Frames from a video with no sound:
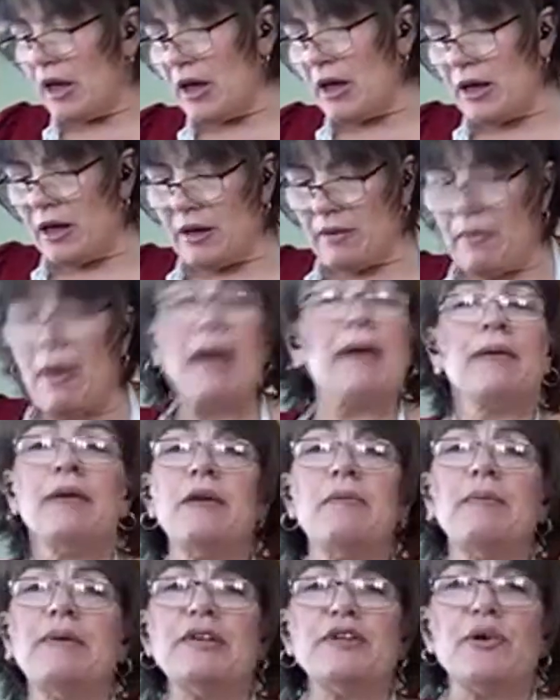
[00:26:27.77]
I'm going
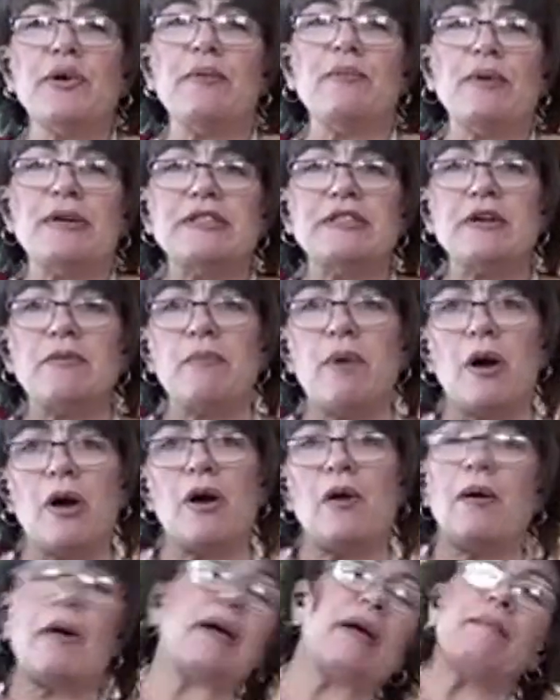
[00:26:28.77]
to be doing one
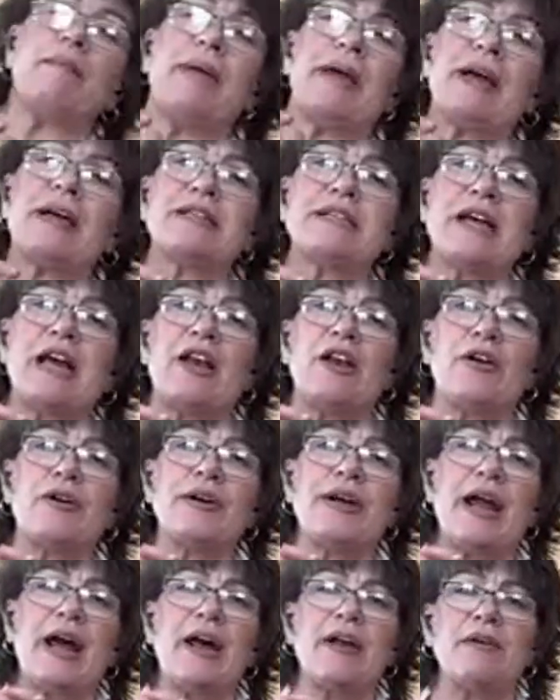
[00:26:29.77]
tomorrow because I
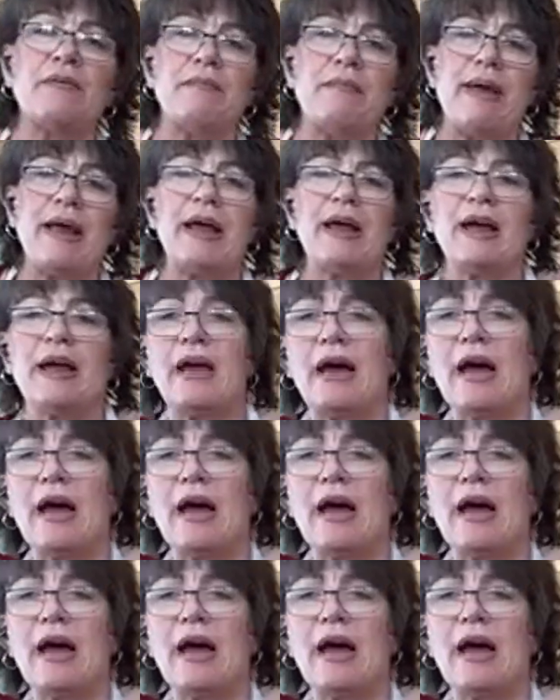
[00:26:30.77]
learned how to make